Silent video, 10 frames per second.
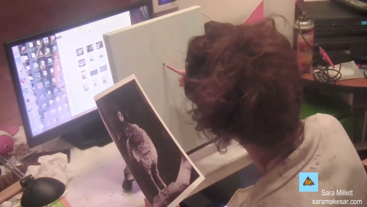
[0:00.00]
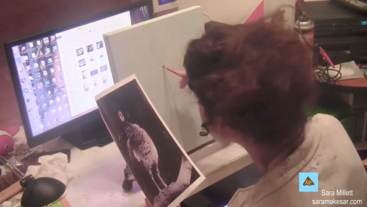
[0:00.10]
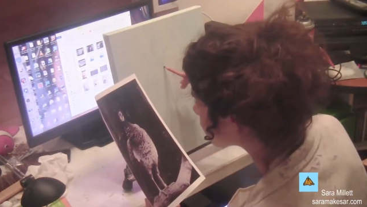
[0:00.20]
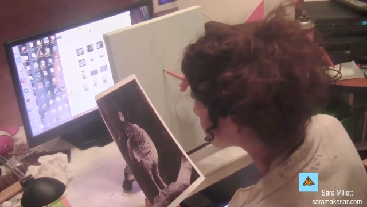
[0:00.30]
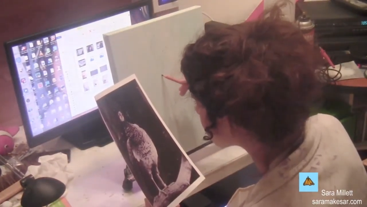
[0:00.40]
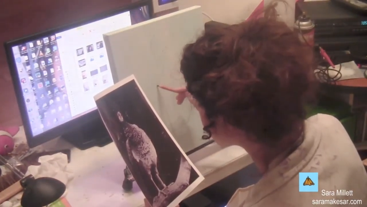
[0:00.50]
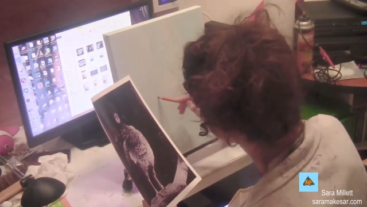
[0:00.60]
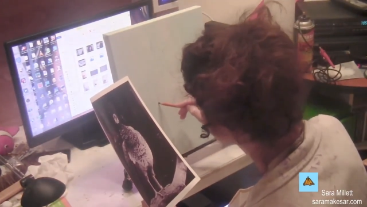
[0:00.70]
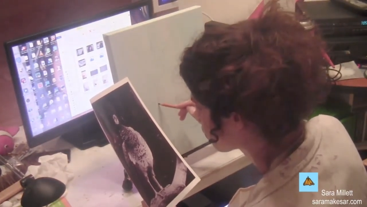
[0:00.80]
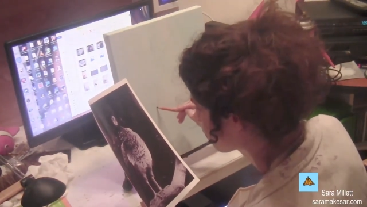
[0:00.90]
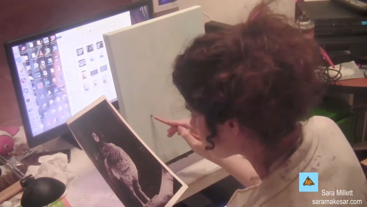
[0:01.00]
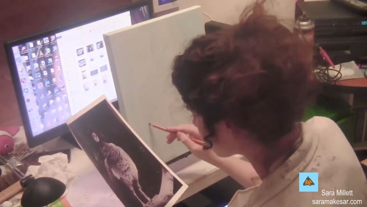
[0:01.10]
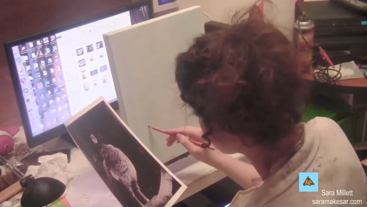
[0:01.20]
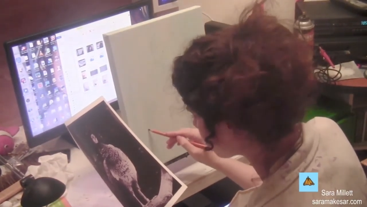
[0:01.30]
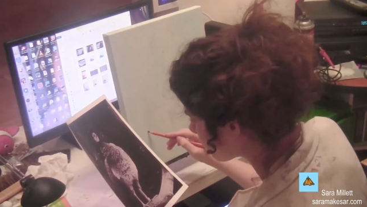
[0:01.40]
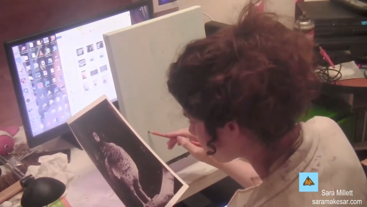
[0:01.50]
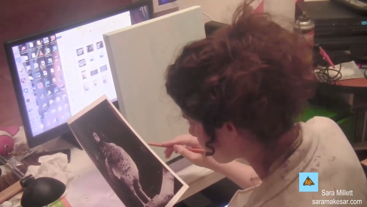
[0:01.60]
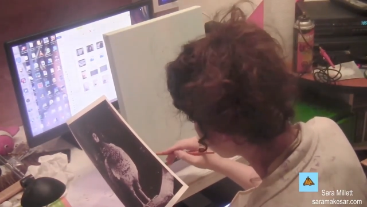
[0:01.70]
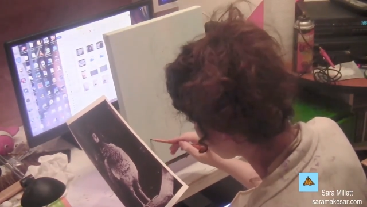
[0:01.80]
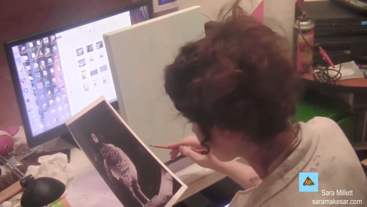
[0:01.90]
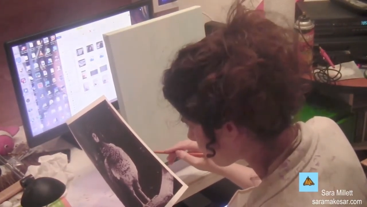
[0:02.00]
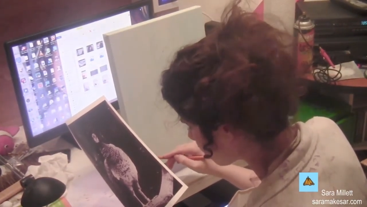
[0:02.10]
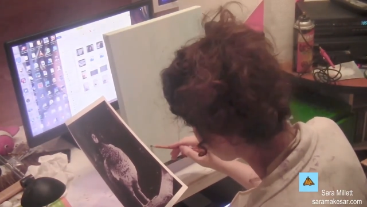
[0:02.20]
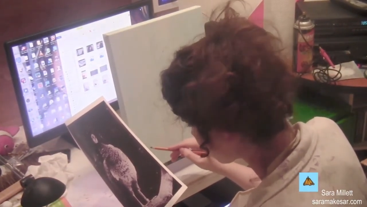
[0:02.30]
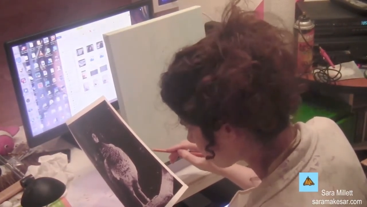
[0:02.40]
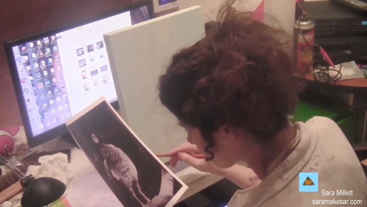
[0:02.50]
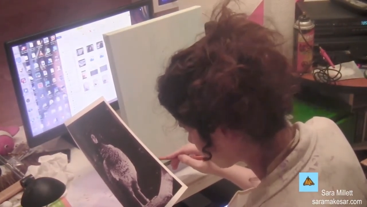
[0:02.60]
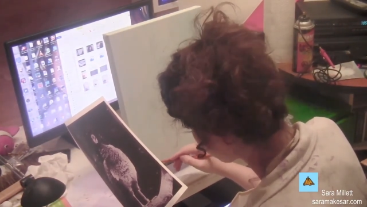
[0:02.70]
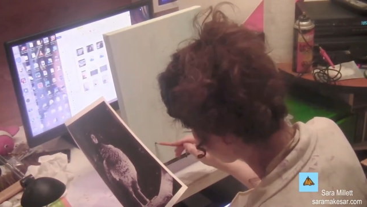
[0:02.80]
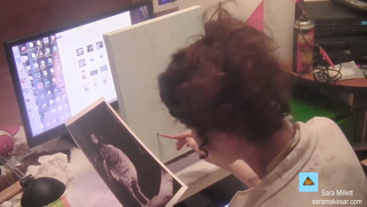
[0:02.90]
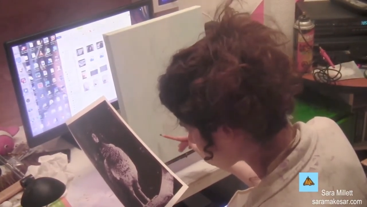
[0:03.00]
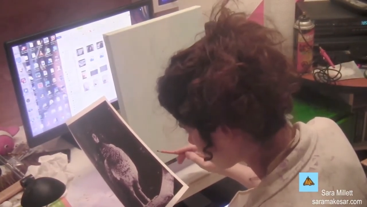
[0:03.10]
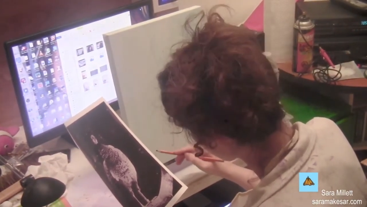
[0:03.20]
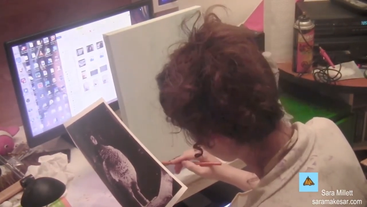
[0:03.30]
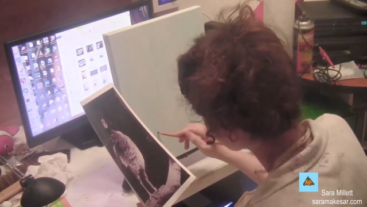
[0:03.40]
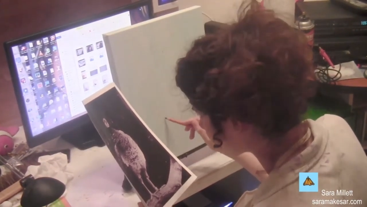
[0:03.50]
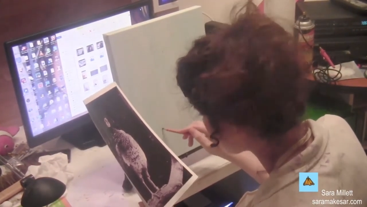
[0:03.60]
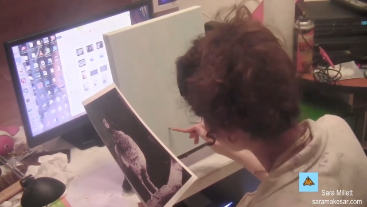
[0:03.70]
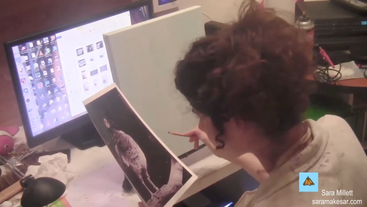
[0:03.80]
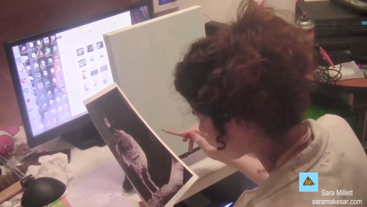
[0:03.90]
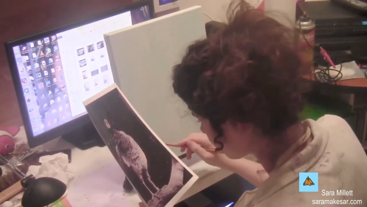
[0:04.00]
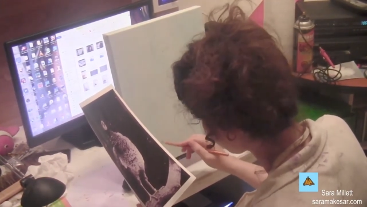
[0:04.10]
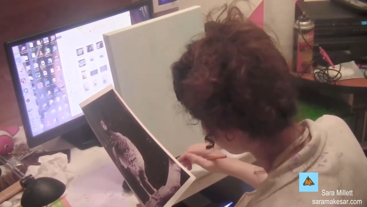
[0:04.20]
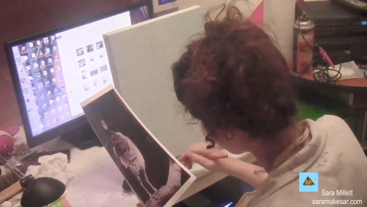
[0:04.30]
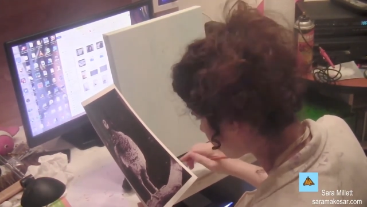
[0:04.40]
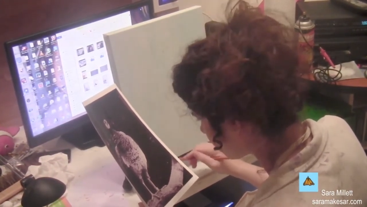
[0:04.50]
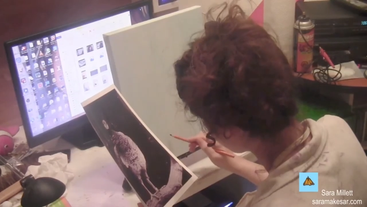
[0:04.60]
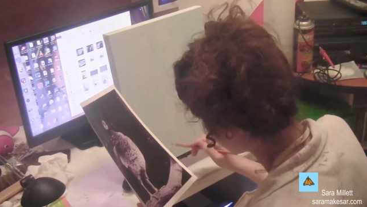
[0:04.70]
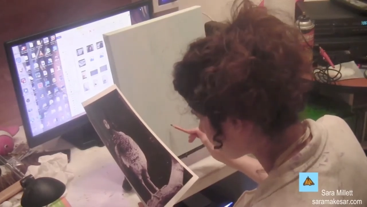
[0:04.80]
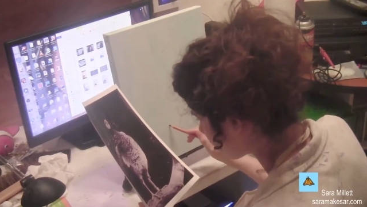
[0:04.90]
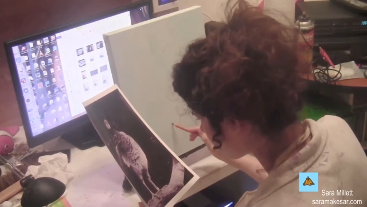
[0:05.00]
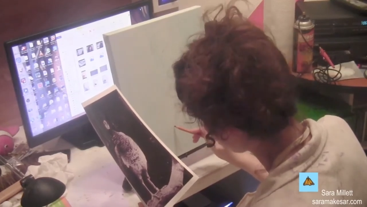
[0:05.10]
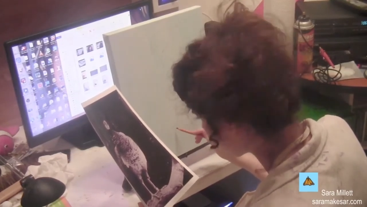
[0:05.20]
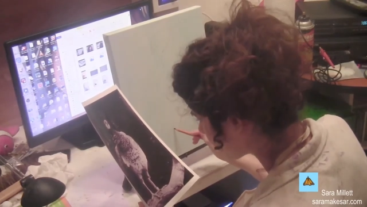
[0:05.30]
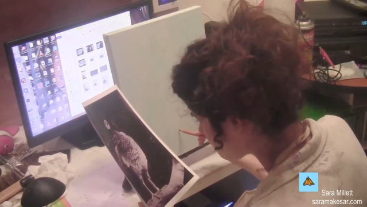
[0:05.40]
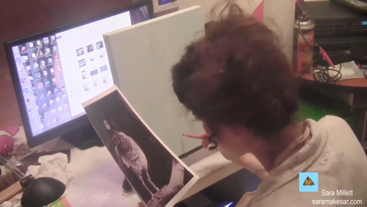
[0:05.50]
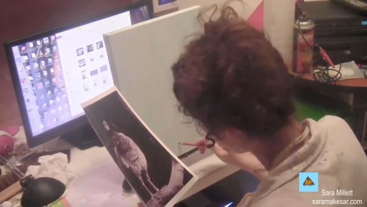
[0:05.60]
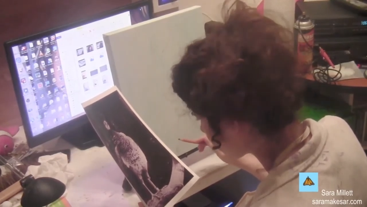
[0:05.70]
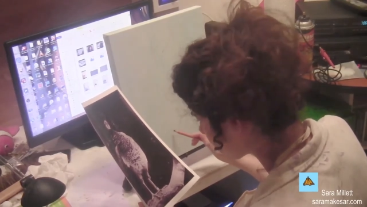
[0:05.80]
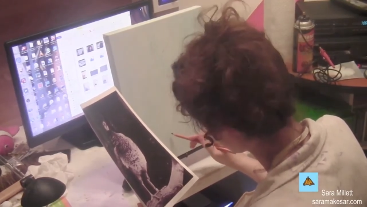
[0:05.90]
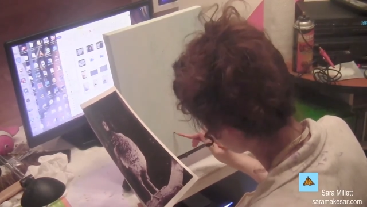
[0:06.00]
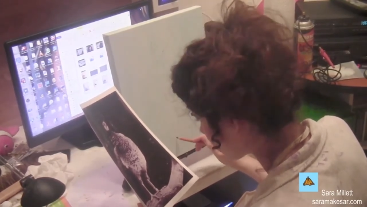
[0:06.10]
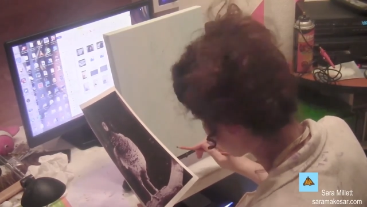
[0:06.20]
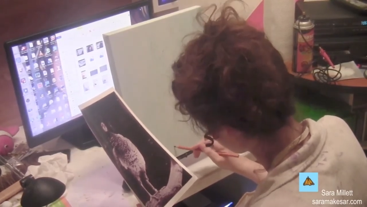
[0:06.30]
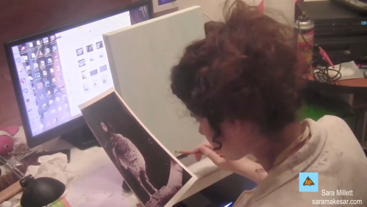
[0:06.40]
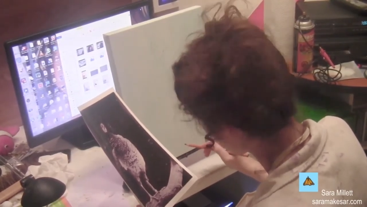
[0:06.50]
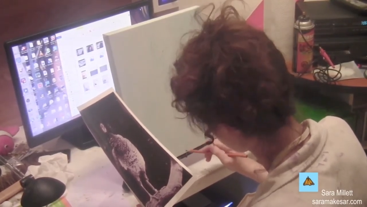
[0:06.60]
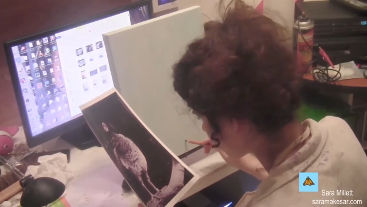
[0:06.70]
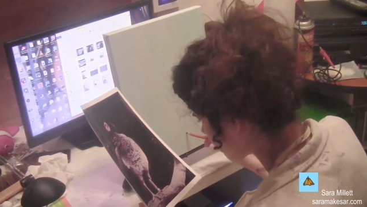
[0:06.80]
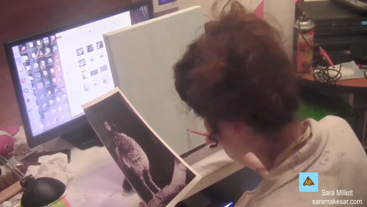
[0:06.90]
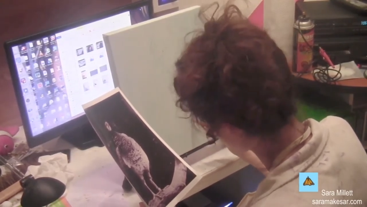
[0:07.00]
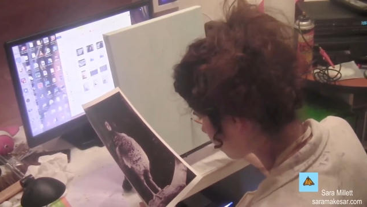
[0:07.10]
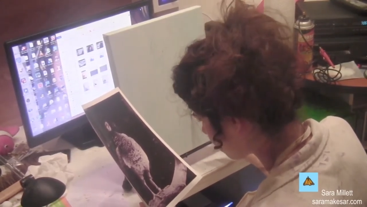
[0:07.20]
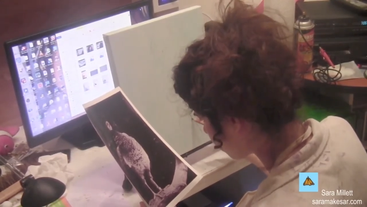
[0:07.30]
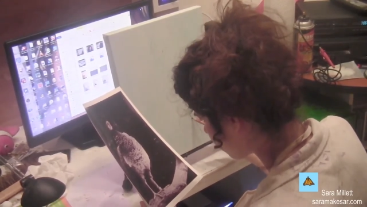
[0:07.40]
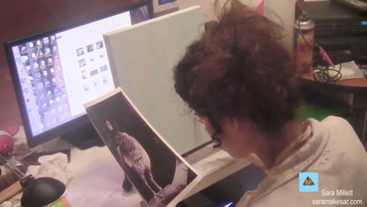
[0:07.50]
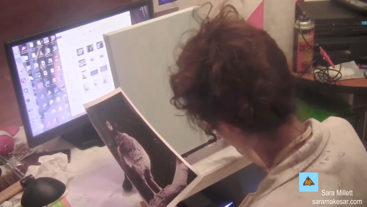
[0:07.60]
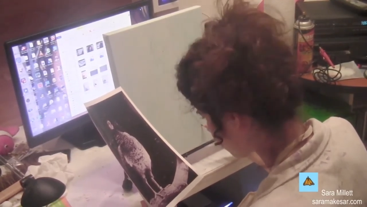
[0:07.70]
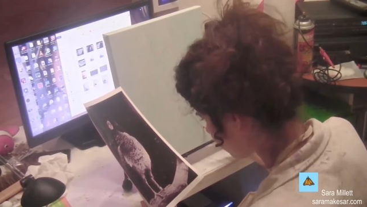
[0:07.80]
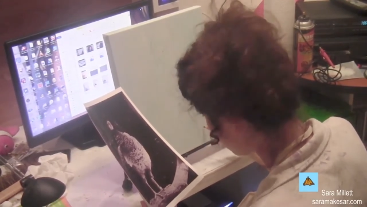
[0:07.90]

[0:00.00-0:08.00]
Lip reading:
Nobody's mouth can be seen.